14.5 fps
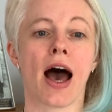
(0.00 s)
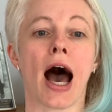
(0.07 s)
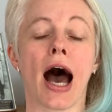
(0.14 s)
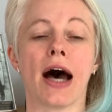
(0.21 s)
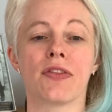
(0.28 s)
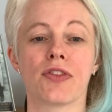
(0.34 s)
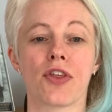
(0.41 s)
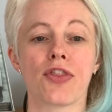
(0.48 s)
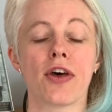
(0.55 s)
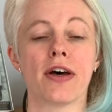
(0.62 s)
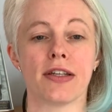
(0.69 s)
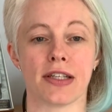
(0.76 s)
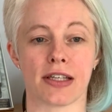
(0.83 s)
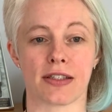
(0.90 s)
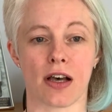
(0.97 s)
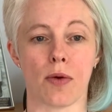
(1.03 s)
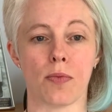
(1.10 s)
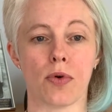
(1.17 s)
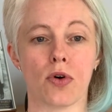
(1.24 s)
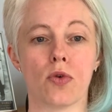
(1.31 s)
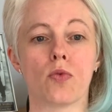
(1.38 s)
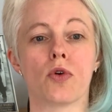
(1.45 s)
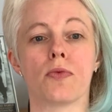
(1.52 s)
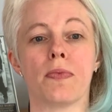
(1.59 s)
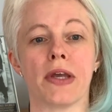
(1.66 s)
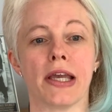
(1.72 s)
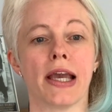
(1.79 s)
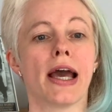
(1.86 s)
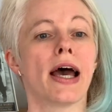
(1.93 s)
And the third example would
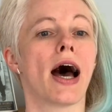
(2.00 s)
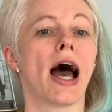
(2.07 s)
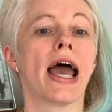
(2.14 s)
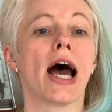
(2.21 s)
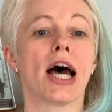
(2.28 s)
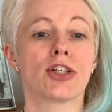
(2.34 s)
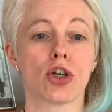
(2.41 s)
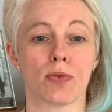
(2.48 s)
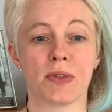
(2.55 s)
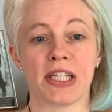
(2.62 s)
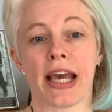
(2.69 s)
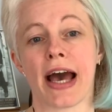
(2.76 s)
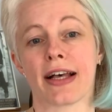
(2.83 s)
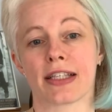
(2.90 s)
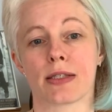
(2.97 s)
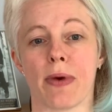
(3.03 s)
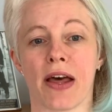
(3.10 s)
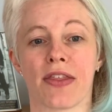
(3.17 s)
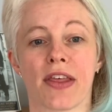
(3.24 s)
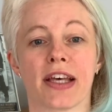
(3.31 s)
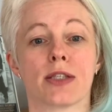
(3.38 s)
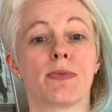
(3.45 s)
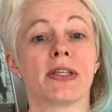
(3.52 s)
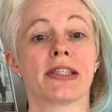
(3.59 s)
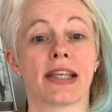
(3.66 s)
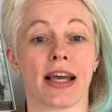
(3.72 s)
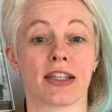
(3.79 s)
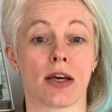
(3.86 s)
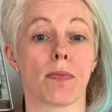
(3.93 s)
be Adoptee Elspeth has been
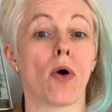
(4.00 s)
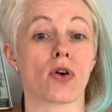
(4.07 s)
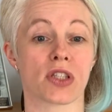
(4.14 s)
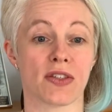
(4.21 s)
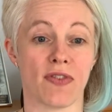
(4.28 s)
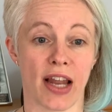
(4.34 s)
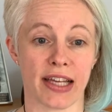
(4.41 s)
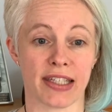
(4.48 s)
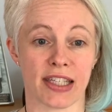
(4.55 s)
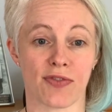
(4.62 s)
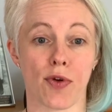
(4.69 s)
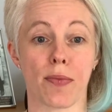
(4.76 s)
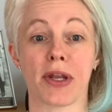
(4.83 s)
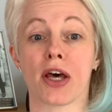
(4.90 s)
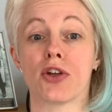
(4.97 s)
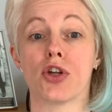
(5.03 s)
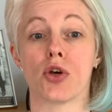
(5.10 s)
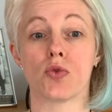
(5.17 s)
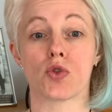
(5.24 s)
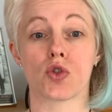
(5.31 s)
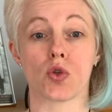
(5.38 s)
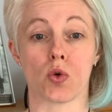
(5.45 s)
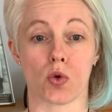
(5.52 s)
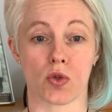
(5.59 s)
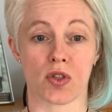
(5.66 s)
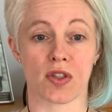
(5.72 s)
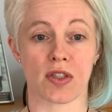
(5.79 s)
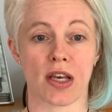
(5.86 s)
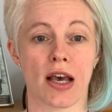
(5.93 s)
sent a box of letters from an unknown
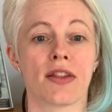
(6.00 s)
source.